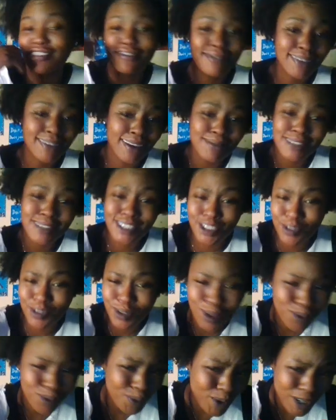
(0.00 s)
I'm still
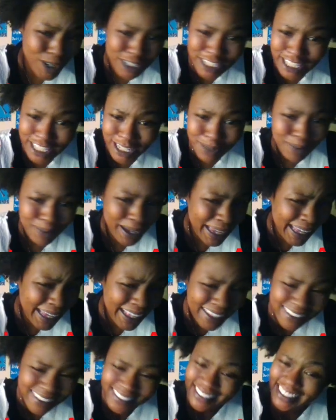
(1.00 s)
gonna watch anyway.
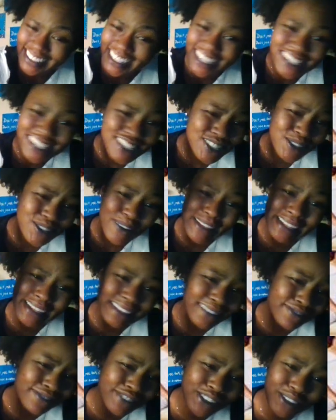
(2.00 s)
You know I like
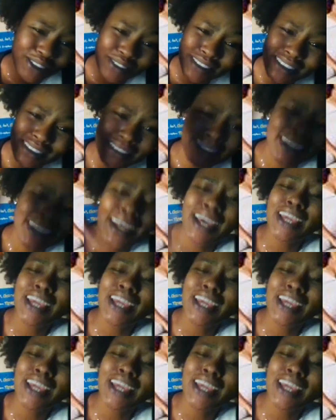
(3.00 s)
the show. You